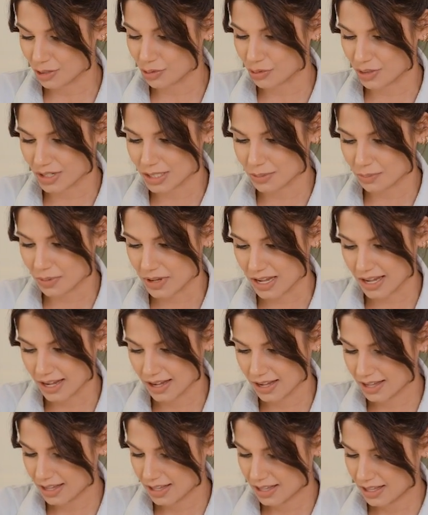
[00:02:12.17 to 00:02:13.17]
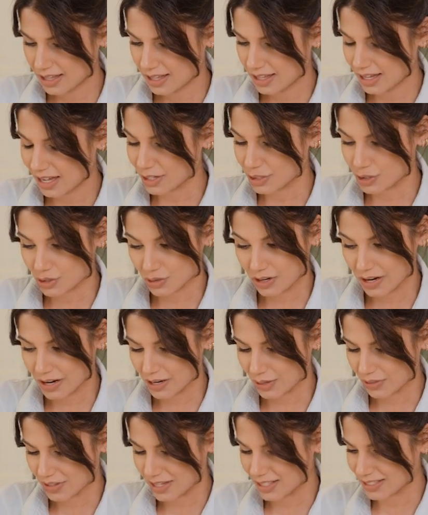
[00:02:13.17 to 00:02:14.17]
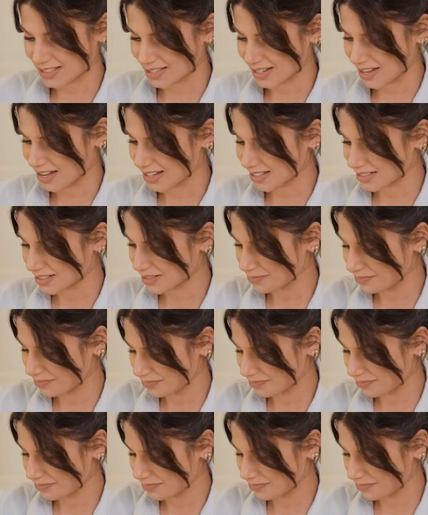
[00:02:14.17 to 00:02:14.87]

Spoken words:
crispy and dry on the inside.